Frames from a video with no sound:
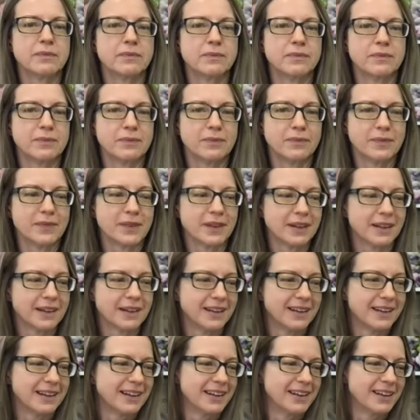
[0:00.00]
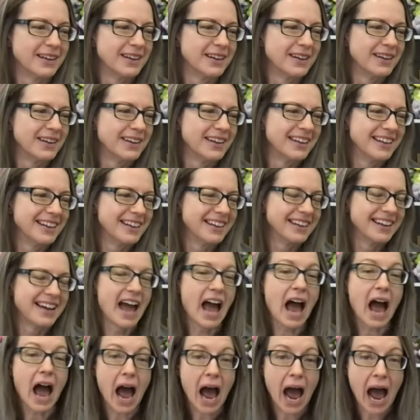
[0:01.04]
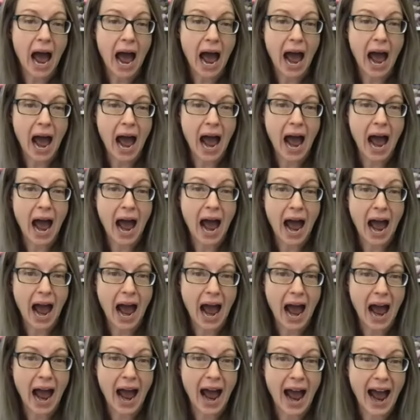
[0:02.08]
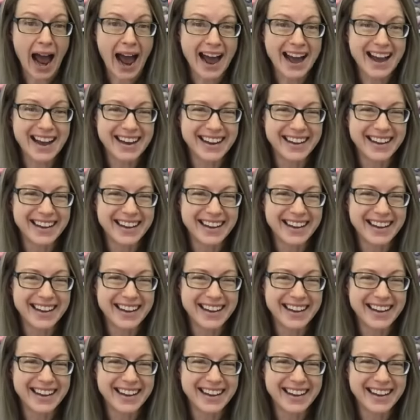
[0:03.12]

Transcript: (silent)